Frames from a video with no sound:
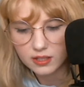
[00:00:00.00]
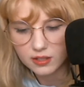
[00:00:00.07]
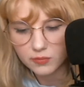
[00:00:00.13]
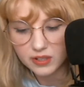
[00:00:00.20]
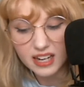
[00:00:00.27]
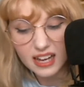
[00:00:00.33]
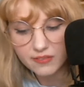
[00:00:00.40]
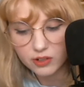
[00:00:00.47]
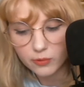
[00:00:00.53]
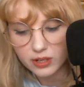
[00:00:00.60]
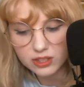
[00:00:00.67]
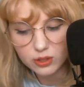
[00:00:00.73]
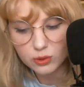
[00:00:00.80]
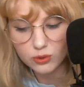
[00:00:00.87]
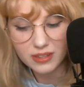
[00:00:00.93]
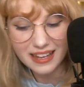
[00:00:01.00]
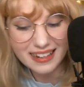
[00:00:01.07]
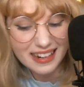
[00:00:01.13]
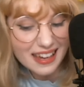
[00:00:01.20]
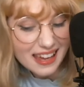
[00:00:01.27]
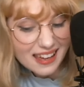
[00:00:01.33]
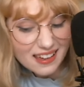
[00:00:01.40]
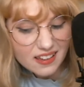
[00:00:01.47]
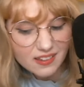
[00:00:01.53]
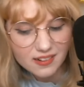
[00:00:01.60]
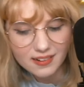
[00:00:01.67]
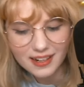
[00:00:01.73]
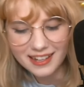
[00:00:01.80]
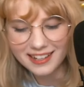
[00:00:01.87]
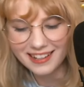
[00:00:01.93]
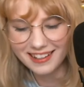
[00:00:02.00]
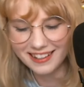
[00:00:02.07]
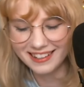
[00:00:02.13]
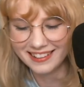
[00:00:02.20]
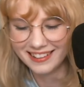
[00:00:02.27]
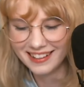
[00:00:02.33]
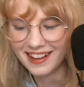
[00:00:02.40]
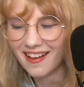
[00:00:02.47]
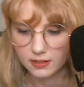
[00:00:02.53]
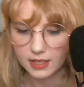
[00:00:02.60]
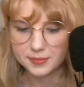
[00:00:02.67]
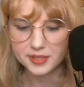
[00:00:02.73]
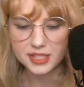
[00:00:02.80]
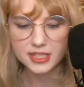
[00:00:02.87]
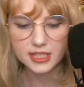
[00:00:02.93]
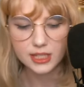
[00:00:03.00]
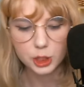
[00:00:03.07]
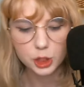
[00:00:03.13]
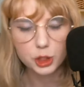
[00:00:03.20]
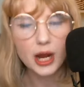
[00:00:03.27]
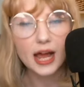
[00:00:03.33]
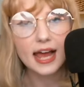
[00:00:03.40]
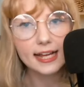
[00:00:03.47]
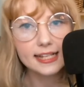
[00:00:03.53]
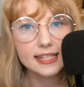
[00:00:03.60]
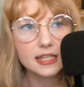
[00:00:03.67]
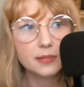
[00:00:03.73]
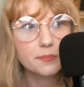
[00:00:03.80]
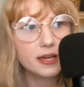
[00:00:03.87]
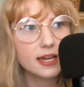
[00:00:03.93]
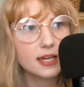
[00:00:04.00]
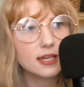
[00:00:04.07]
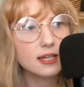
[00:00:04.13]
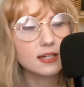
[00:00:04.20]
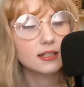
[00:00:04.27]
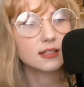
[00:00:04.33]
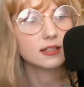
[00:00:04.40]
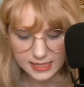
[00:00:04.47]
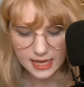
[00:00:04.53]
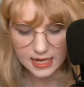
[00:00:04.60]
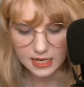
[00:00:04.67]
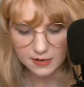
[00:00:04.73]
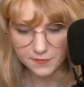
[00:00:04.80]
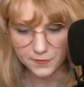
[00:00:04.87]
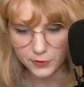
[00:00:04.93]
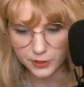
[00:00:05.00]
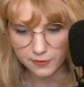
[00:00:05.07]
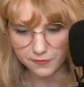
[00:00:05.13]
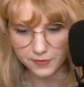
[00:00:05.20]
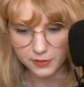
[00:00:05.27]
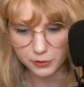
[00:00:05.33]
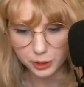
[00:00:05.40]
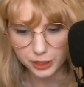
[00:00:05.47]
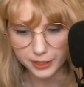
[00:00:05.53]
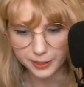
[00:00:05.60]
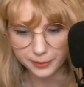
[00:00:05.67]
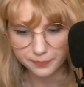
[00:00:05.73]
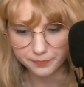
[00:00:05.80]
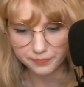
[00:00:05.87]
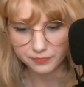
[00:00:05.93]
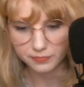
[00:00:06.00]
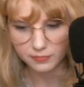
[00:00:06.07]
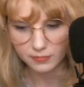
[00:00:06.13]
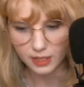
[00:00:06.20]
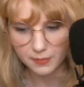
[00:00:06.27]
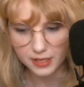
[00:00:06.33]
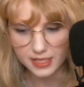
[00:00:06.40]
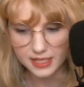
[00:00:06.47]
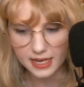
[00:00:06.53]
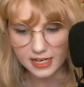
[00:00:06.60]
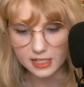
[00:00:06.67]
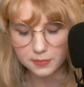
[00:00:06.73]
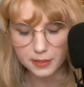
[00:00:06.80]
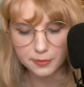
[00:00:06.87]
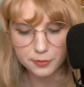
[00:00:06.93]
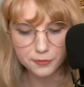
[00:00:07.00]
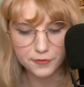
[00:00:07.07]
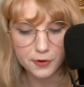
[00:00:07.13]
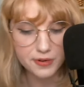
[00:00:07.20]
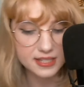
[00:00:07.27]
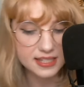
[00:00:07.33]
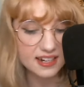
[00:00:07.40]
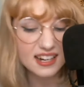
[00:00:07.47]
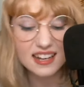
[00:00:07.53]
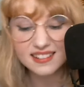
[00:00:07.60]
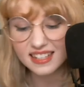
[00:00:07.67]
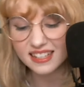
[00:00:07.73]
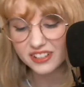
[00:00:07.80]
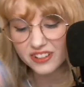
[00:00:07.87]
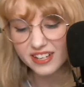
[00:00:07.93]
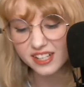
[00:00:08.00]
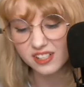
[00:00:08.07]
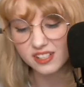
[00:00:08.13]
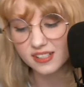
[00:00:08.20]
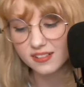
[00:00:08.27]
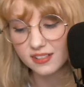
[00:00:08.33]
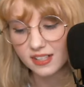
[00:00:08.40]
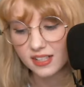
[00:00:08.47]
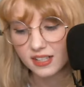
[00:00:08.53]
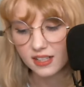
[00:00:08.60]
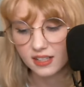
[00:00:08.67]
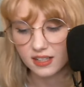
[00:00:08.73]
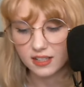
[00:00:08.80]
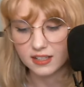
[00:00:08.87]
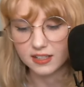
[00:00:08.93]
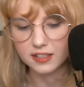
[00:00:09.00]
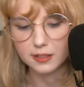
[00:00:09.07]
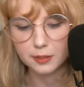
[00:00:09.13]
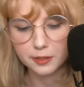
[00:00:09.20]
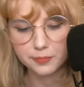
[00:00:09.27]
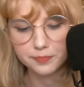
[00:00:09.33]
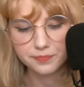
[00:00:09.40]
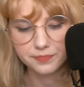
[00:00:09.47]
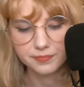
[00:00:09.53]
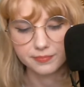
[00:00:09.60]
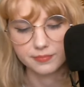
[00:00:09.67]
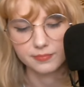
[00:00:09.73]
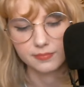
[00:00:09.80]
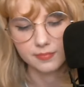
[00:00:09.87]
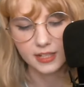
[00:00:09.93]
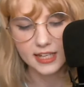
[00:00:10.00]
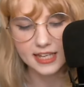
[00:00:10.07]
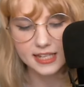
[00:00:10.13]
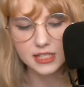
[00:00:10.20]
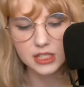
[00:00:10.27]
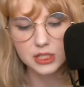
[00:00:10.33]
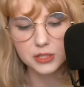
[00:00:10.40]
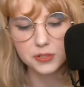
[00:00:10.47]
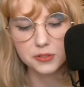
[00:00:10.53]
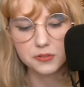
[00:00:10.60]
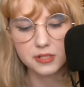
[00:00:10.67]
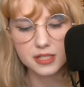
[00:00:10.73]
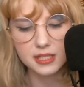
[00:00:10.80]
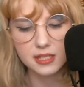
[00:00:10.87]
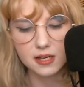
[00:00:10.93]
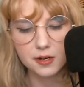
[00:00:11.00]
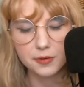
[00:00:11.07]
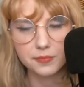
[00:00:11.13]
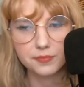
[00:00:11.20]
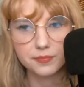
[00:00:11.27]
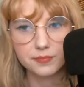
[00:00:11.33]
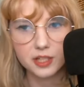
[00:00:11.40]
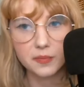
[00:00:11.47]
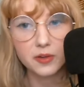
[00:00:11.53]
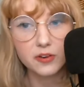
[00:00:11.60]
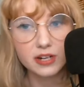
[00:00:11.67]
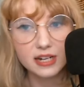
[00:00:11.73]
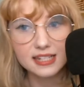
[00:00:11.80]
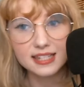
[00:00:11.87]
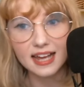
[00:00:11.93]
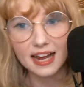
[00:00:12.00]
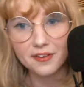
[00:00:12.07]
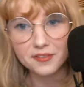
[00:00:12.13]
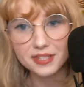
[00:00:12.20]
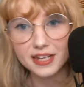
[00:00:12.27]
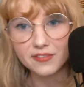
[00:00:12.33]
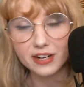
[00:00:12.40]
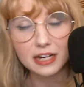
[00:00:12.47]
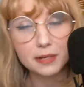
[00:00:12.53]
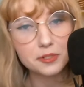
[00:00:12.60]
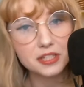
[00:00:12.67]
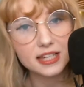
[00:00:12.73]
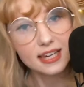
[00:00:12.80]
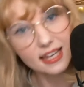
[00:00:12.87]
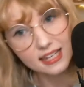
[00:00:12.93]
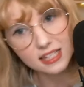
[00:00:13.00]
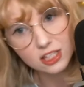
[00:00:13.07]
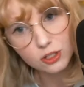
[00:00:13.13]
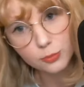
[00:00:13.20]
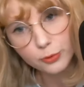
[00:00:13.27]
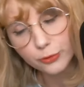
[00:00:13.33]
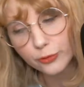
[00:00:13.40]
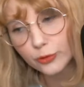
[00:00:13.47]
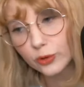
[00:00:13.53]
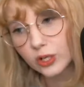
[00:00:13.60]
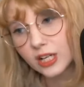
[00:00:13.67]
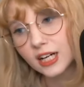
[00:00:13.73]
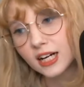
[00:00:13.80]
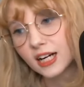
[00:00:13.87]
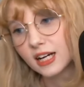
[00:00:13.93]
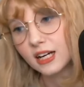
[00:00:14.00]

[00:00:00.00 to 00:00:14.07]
Would never want to do that again. I'm just trying to be excited for the future. I'm excited to be able to focus on content creation, get into some communities I was never able to get into before.